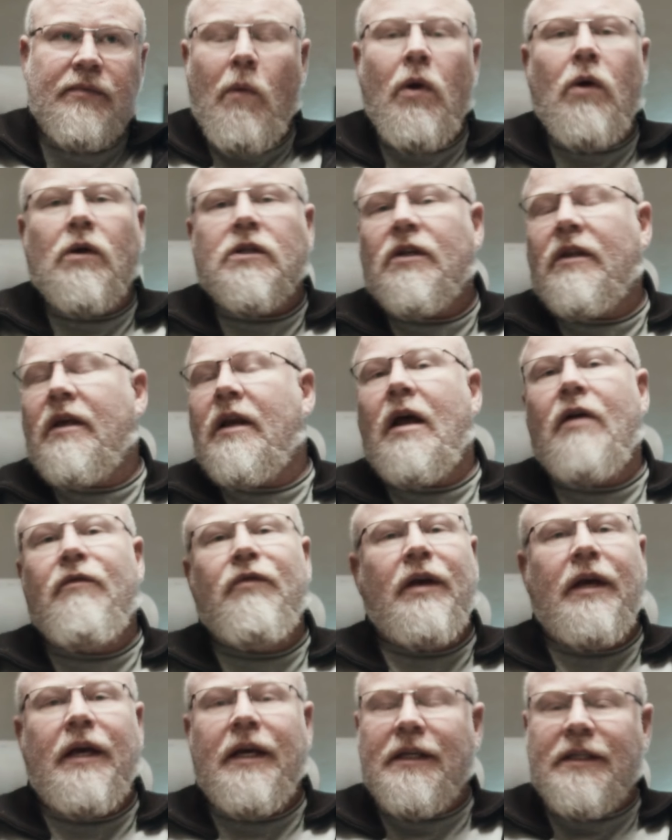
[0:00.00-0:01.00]
We also then have
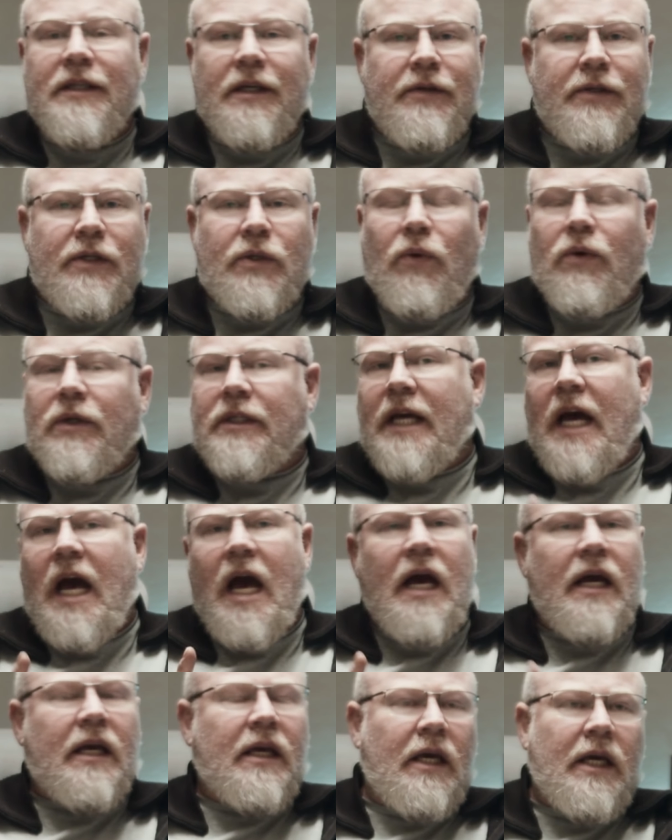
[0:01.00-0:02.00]
is underscore
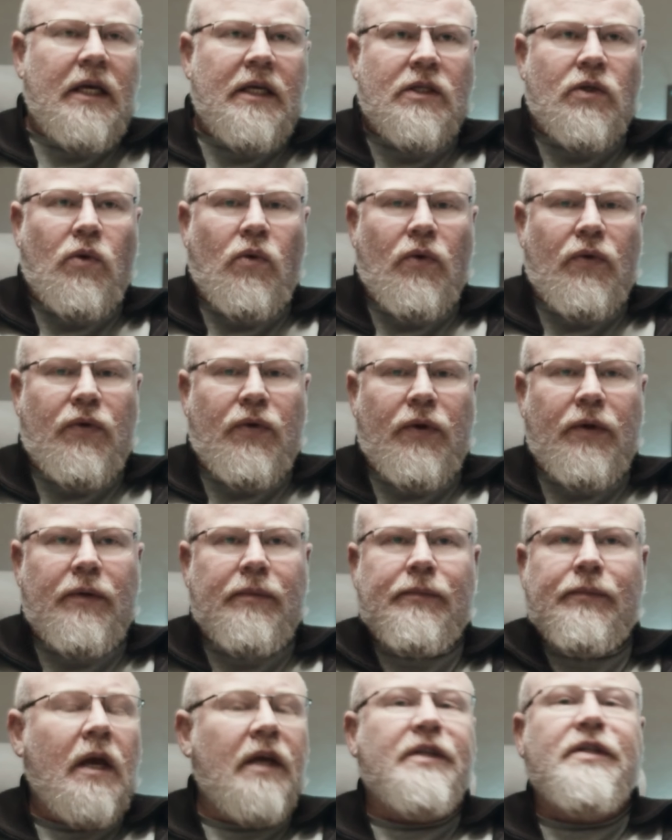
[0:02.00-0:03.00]
tag, is author,
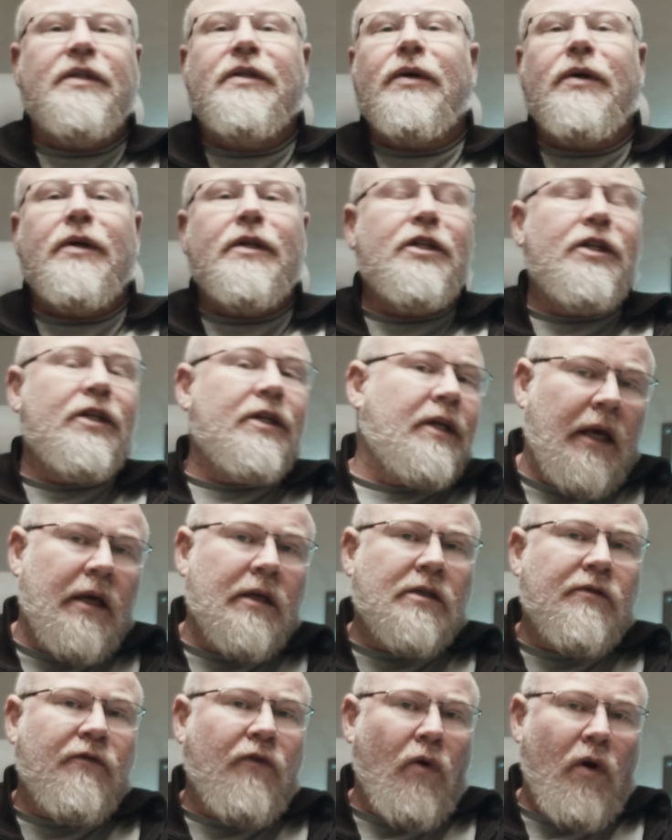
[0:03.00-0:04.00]
is search,
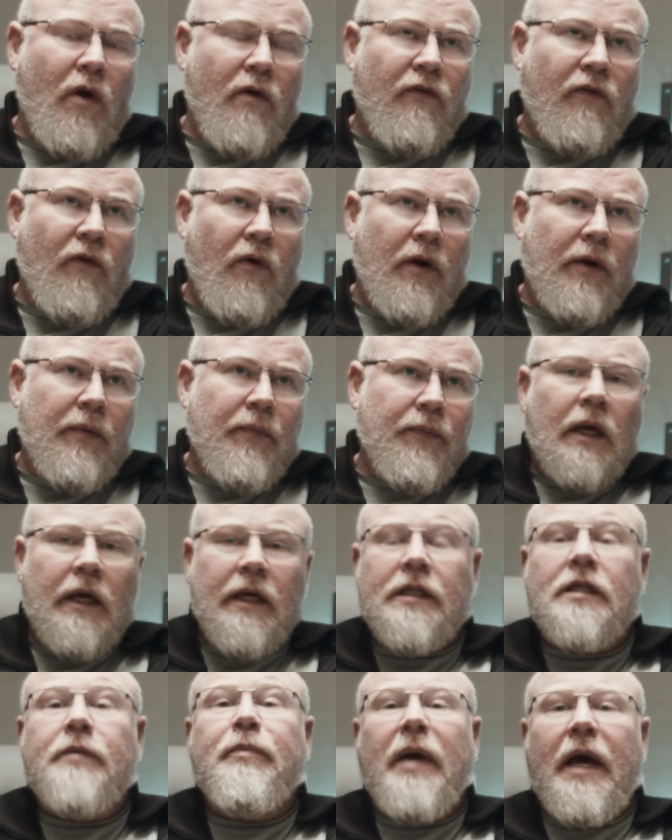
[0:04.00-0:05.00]
is for a form,
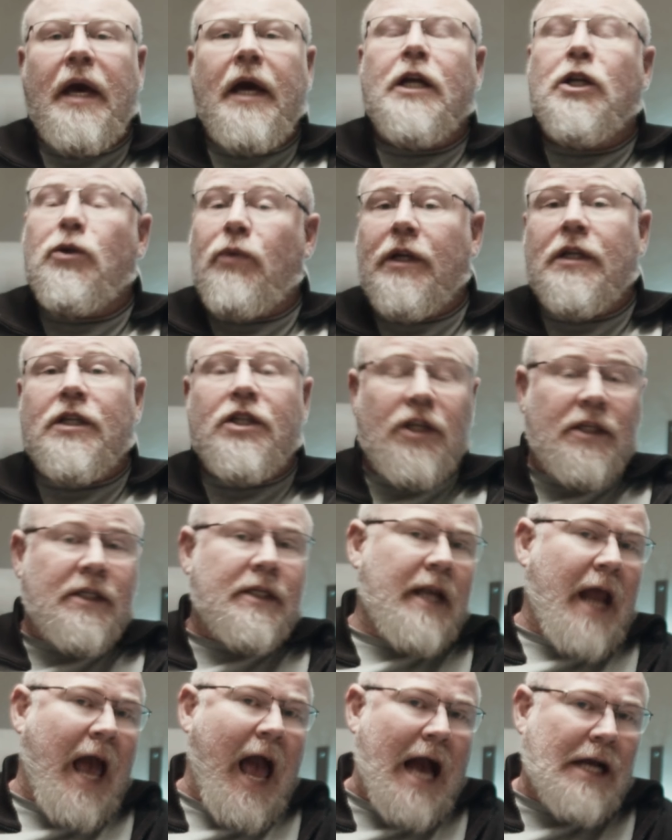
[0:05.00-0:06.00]
is page when it's just
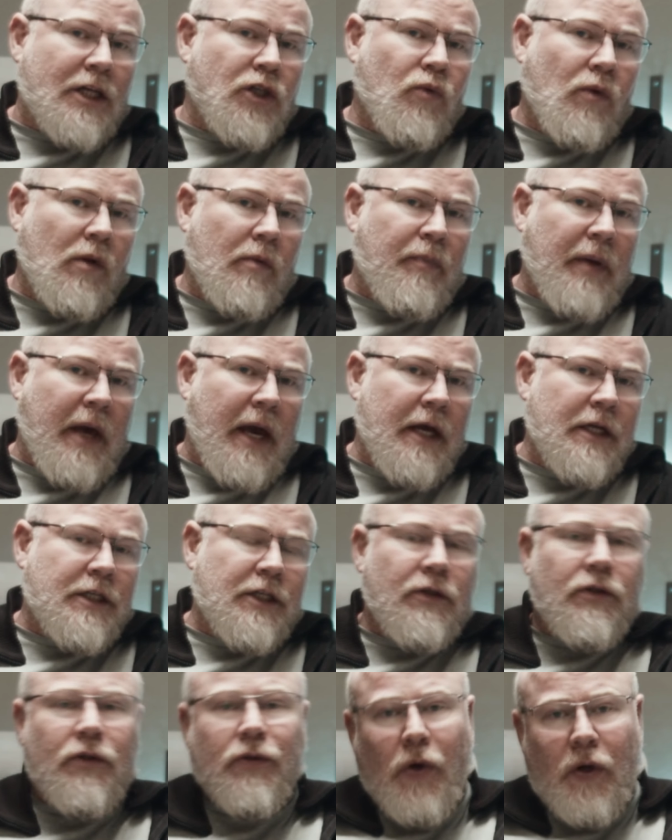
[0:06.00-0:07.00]
an actual page
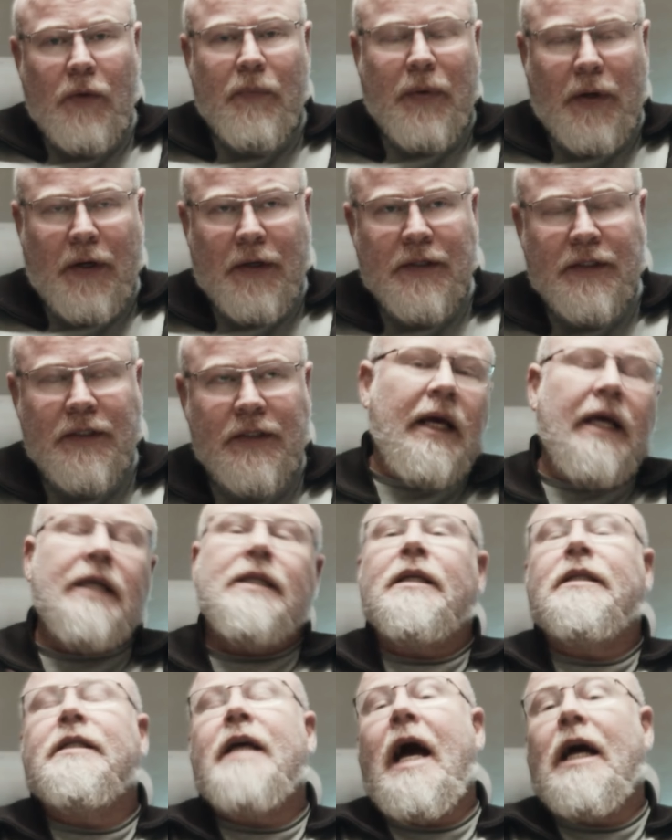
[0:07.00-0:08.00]
and not a post, is
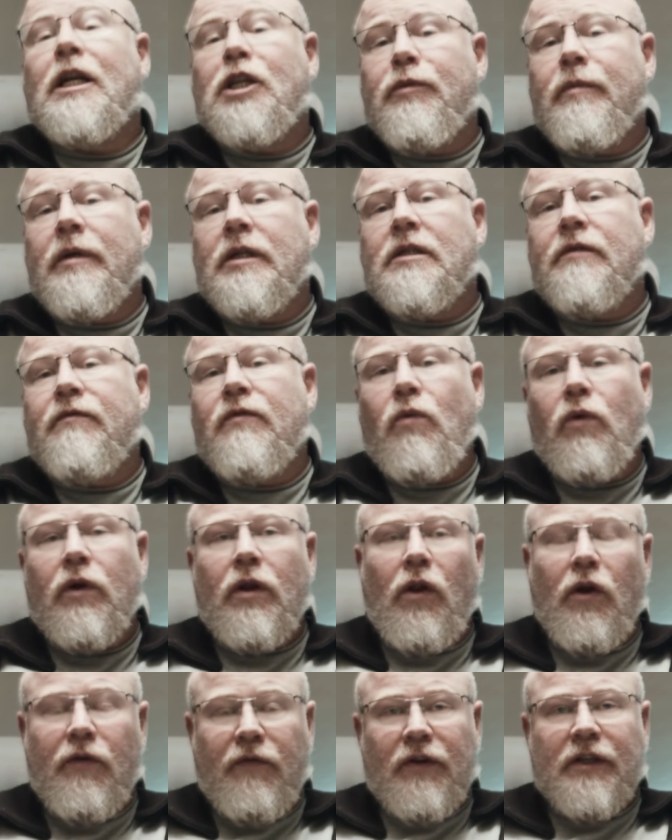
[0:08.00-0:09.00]
attachment if you want to
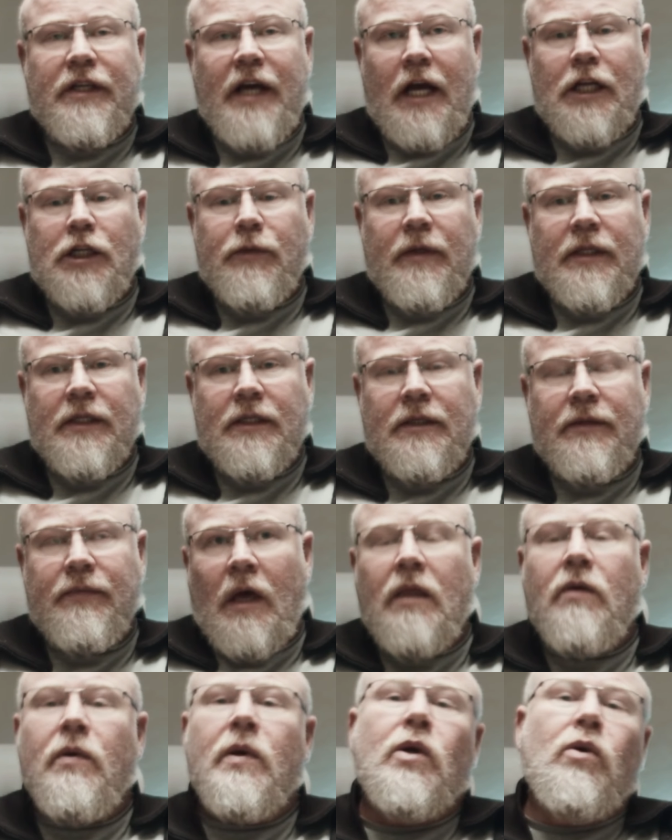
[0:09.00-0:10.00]
look for attachments.
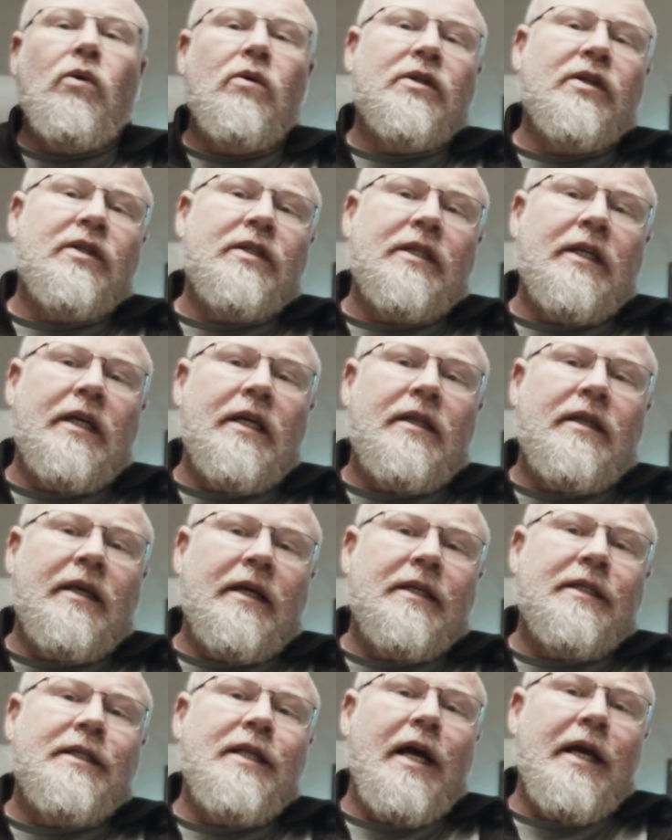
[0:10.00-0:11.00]
And then you can also see
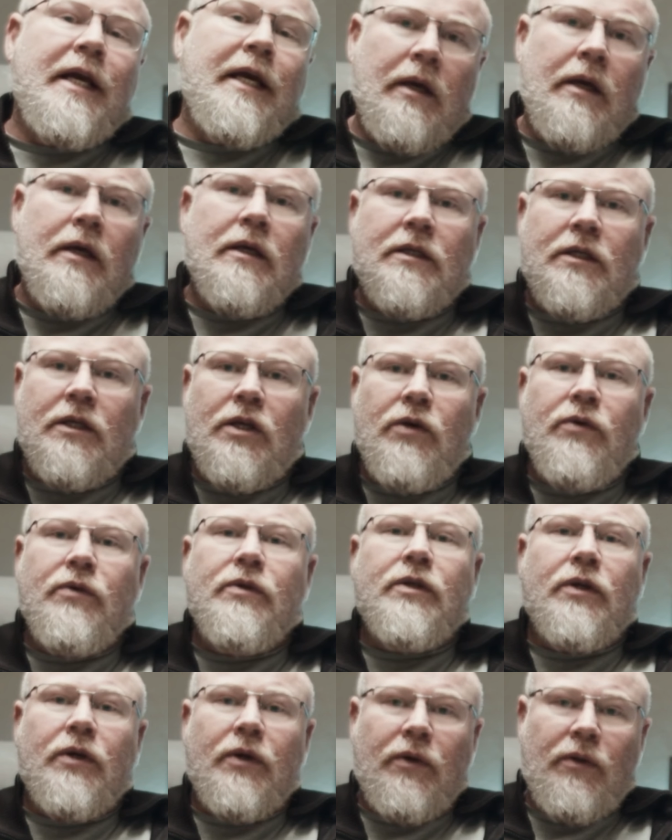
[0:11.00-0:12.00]
things like is
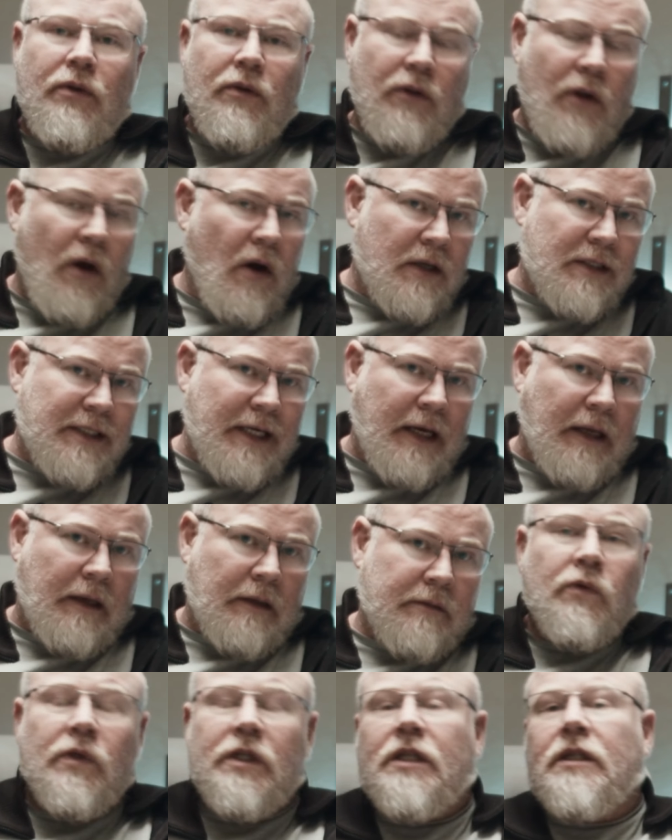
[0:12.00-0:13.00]
user logged
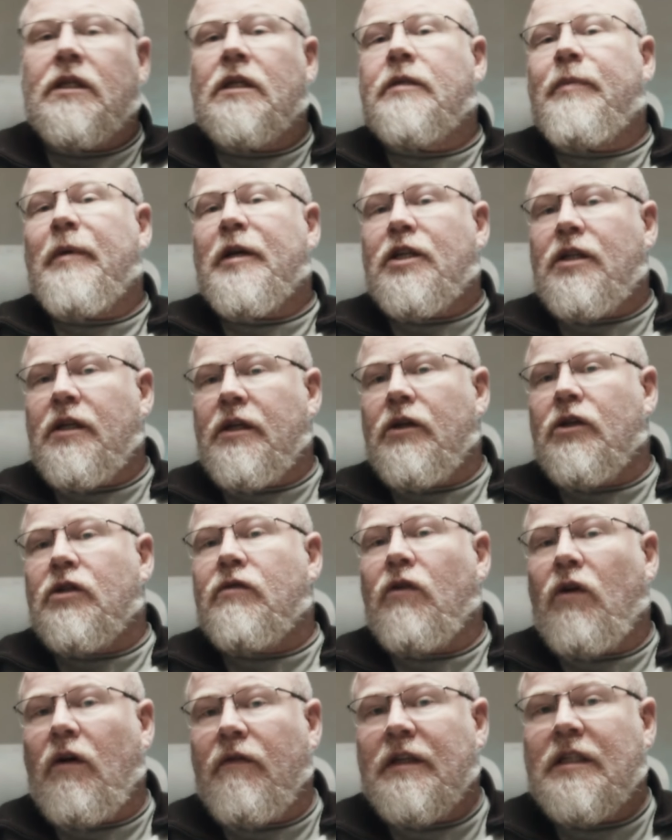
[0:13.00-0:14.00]
in, which is especially
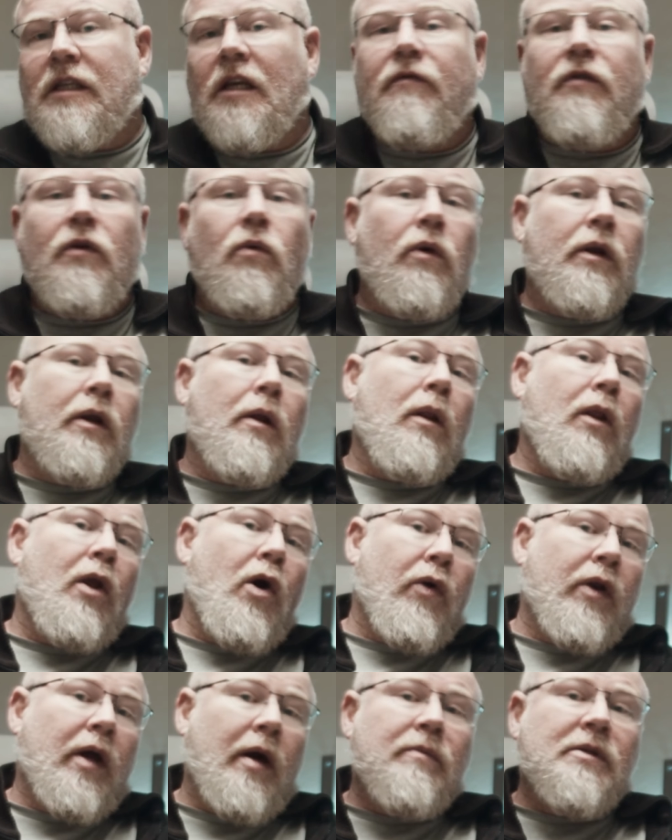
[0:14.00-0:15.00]
useful obviously if you want to
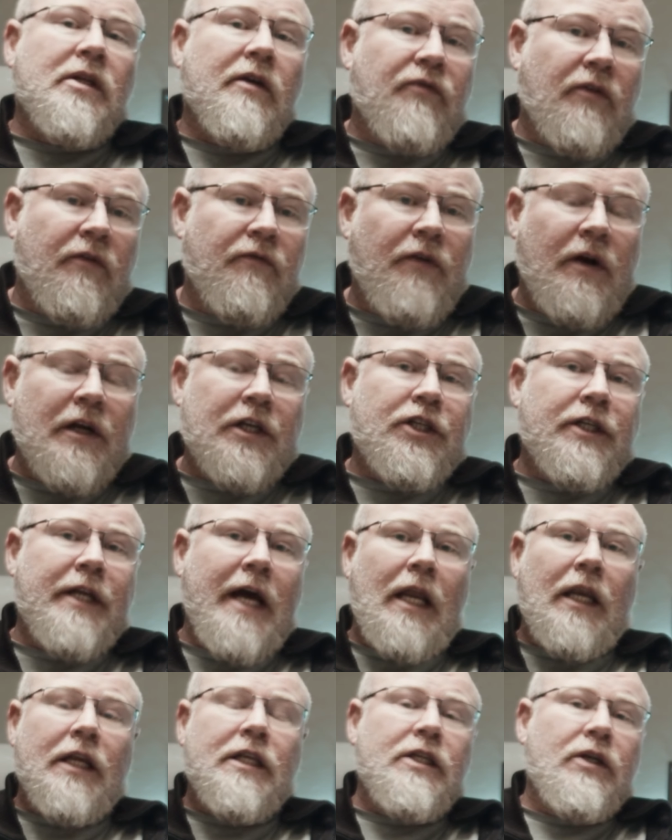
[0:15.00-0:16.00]
load up different
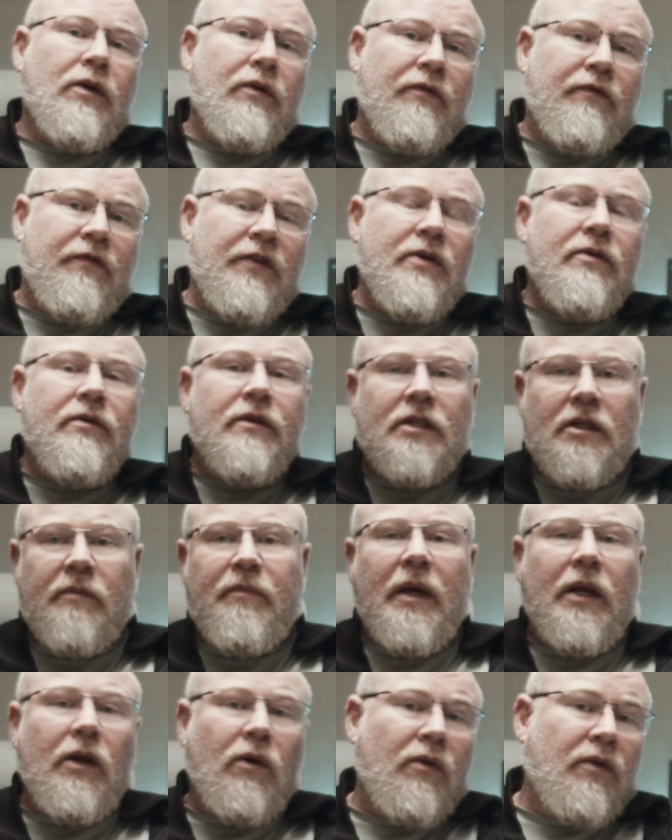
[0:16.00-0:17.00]
functionality or views
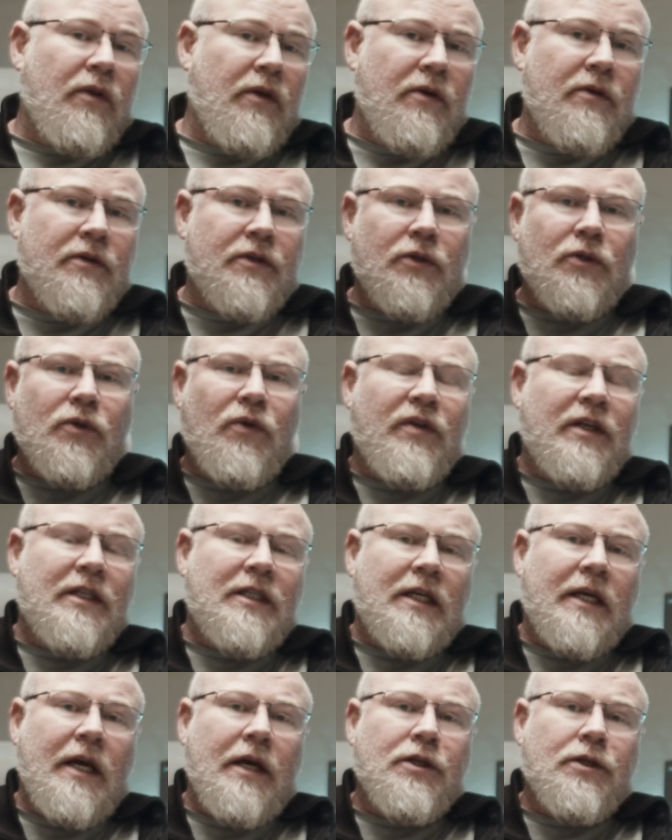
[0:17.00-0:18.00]
depending on the user's
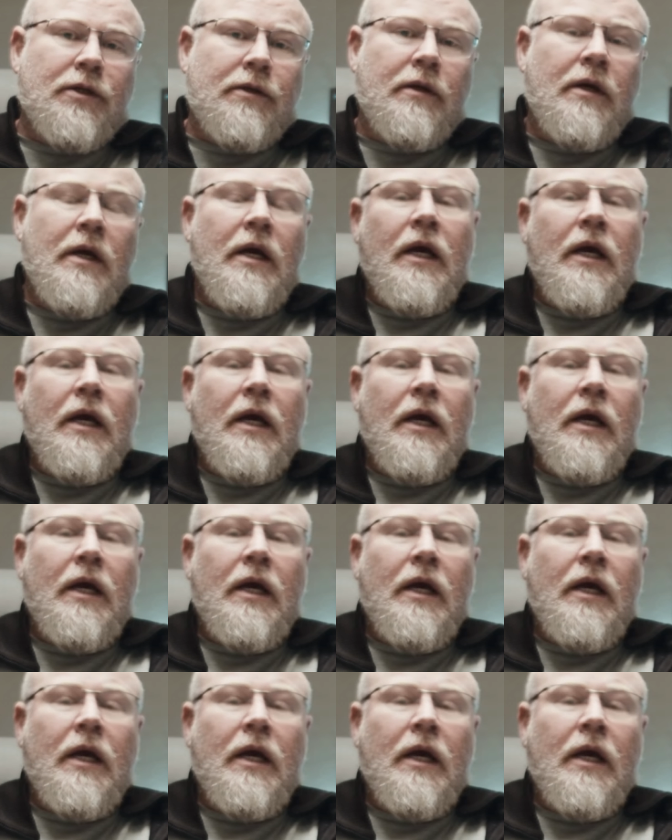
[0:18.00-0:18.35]
authentication.